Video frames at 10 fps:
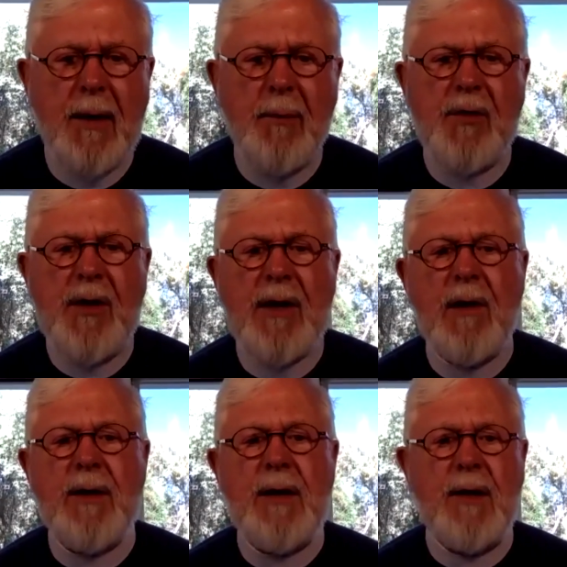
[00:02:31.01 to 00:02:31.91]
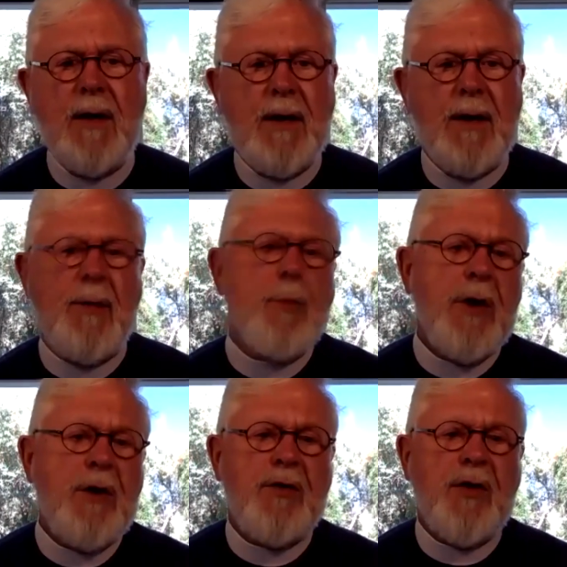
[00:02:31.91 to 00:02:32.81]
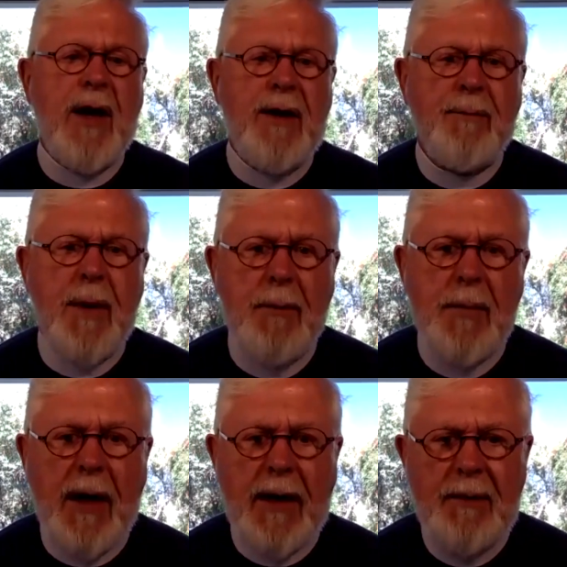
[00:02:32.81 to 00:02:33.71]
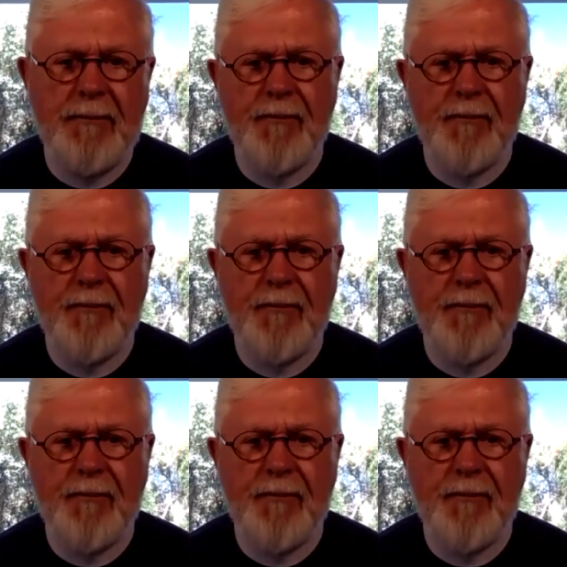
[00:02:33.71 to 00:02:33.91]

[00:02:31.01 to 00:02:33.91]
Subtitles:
particularly the British side of my body